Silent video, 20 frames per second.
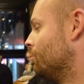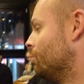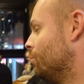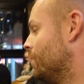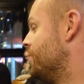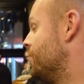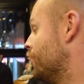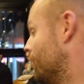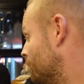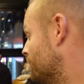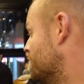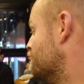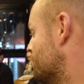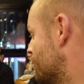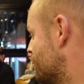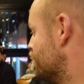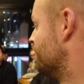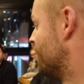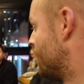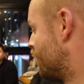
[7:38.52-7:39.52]
we thought we'd
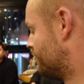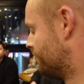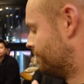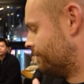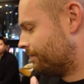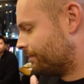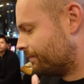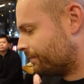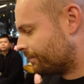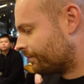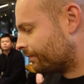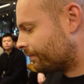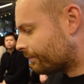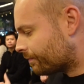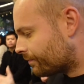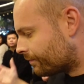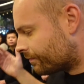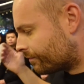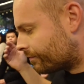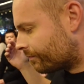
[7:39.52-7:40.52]
move on.
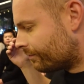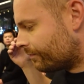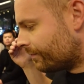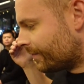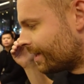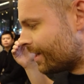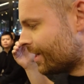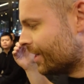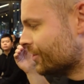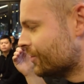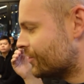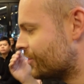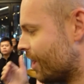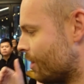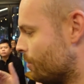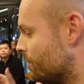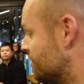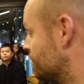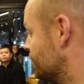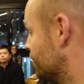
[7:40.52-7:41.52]
And
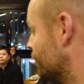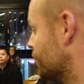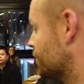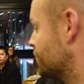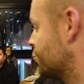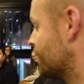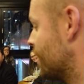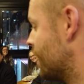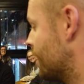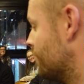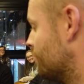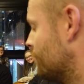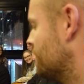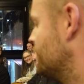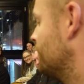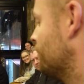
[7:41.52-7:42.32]
so we saw some, we